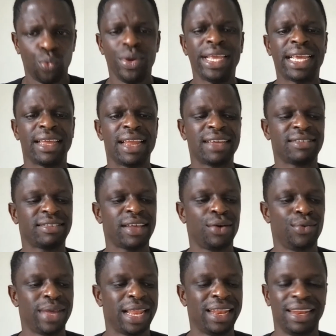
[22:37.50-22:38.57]
We cannot
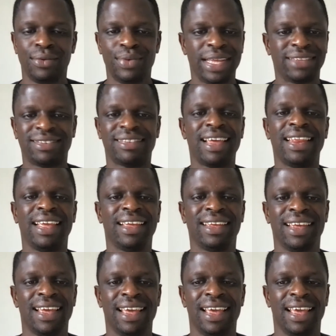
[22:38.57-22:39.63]
say we are
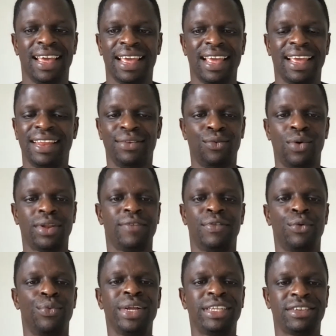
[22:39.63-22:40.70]
sitting in one
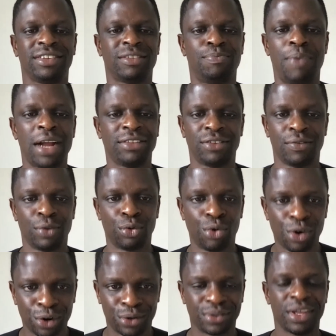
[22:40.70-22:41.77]
of the richest parts of the
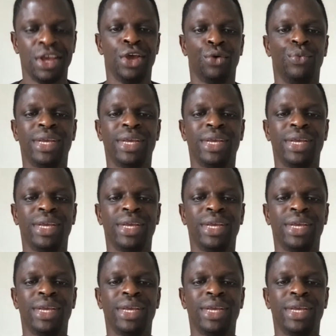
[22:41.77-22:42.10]
world.